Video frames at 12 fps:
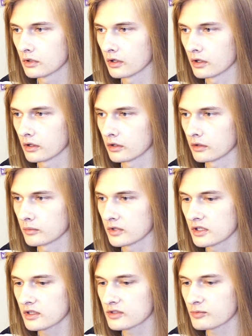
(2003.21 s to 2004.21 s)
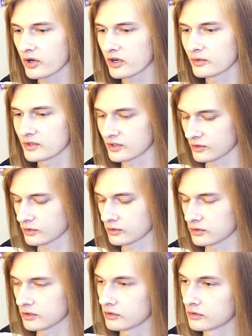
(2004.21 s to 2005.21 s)
And this part was
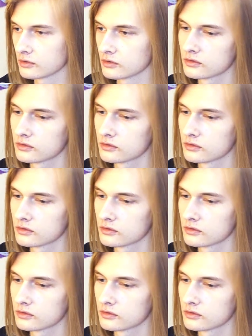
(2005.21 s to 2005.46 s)
cool too.